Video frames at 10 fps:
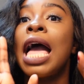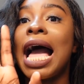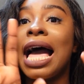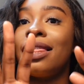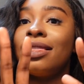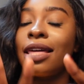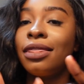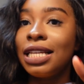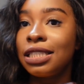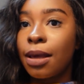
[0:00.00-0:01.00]
And
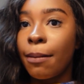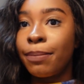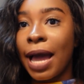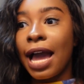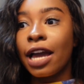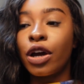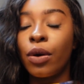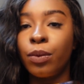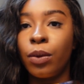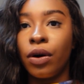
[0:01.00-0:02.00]
this bag
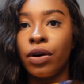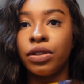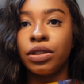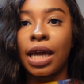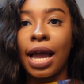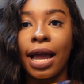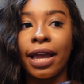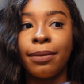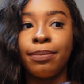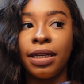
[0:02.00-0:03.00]
was,
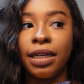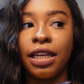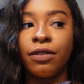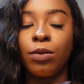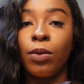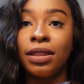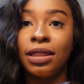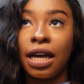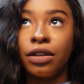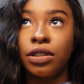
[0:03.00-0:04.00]
I believe,
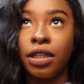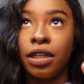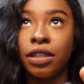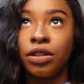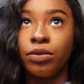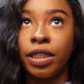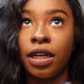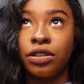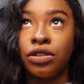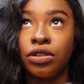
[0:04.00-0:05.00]

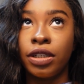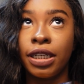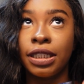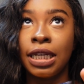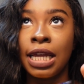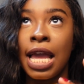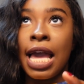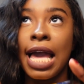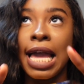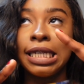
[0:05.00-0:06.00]

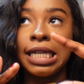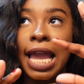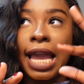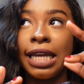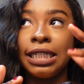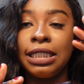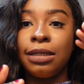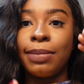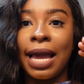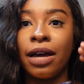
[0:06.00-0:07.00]

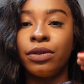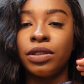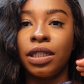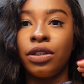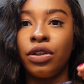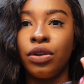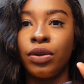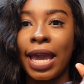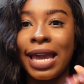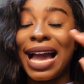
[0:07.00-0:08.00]
£1,380 in the
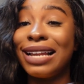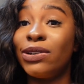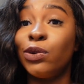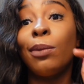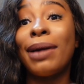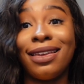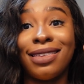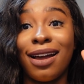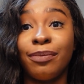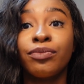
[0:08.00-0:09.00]
UK. I did not pay
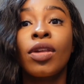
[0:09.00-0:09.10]
that.